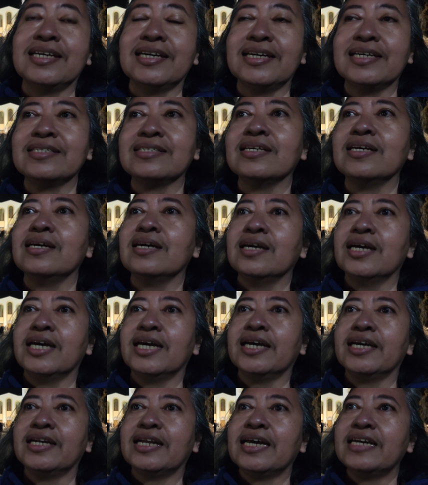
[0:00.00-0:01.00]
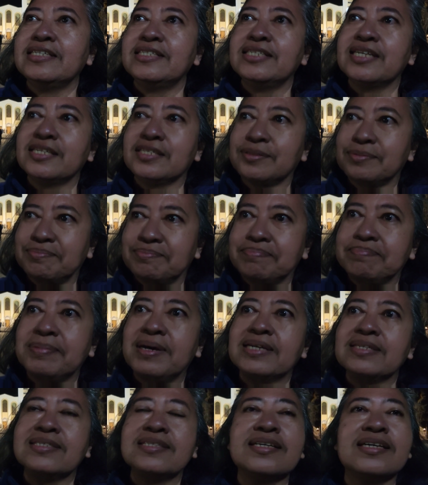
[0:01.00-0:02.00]
Yes, and I just
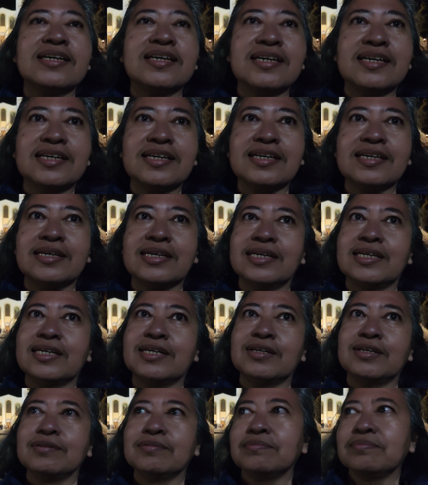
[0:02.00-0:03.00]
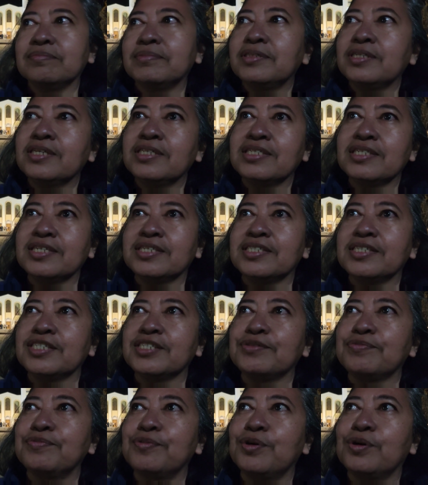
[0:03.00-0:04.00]
passed here
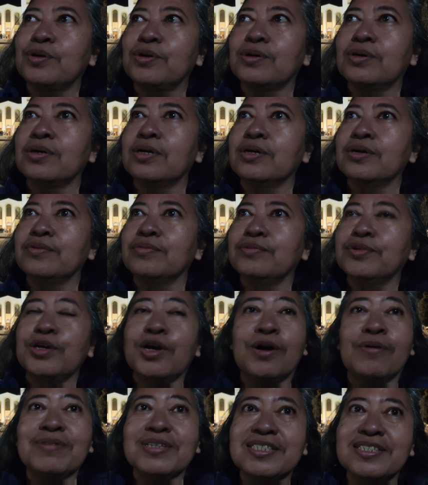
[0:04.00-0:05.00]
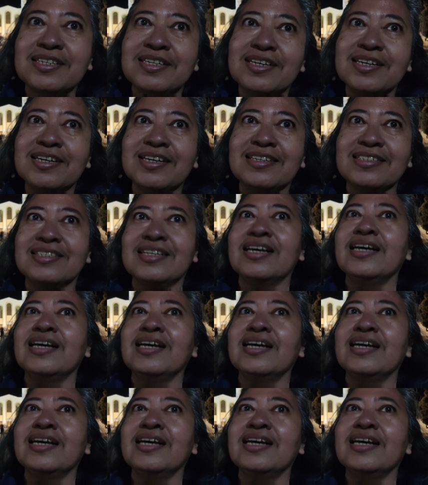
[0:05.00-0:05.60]
just for a few hours here.